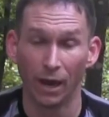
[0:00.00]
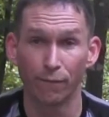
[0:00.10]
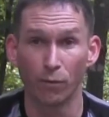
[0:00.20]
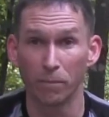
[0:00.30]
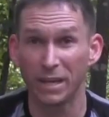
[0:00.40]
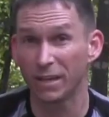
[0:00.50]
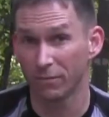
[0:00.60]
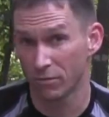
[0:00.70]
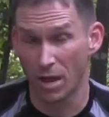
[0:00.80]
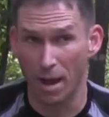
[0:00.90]
For me,
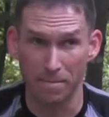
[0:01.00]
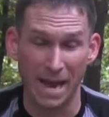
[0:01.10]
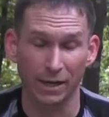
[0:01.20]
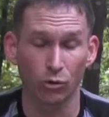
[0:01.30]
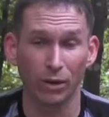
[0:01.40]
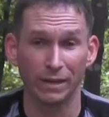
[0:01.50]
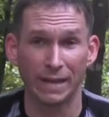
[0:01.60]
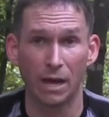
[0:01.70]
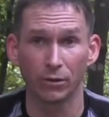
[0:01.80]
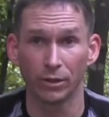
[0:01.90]
I'm not a great
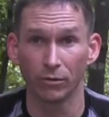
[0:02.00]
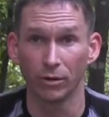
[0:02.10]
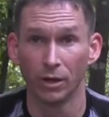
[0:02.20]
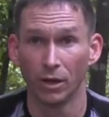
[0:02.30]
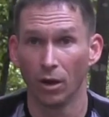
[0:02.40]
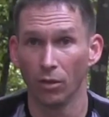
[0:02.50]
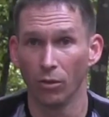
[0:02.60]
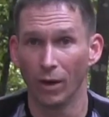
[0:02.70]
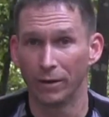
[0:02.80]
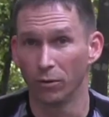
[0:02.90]
downhiller,
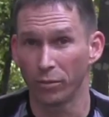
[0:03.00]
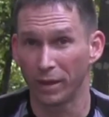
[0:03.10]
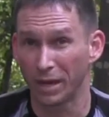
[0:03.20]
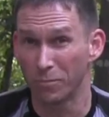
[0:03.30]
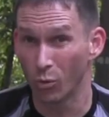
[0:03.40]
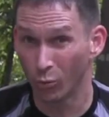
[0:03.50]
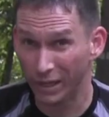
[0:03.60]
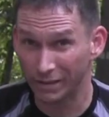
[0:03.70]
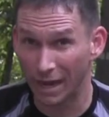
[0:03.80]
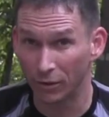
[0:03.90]
although I don't think I'm a
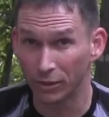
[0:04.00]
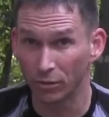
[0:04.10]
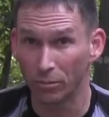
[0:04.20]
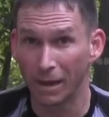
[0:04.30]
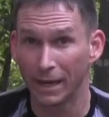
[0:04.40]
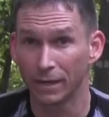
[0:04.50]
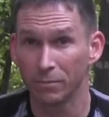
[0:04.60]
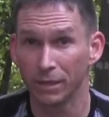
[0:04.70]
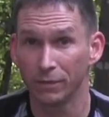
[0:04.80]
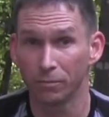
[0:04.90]
weak downhiller by any
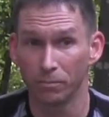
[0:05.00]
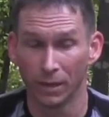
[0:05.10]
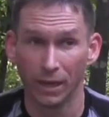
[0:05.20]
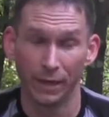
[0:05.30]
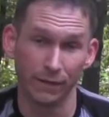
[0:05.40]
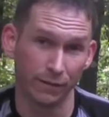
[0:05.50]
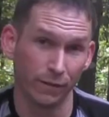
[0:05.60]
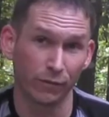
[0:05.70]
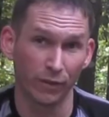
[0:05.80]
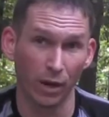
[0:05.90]
means, and it
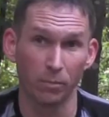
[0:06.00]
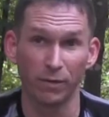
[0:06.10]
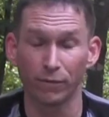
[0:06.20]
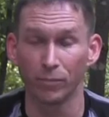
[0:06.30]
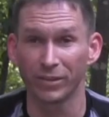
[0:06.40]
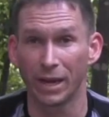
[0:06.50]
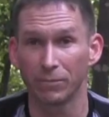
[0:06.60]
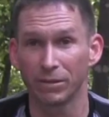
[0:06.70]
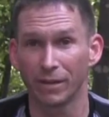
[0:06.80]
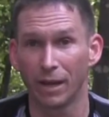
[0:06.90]
did scare me from
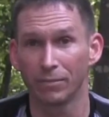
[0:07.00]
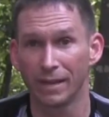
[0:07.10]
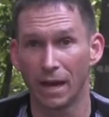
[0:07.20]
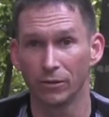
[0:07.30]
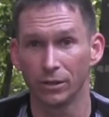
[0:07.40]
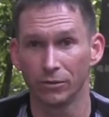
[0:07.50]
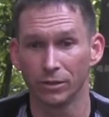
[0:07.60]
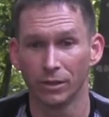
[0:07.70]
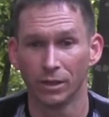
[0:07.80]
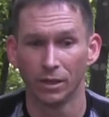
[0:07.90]
time to time downhilling.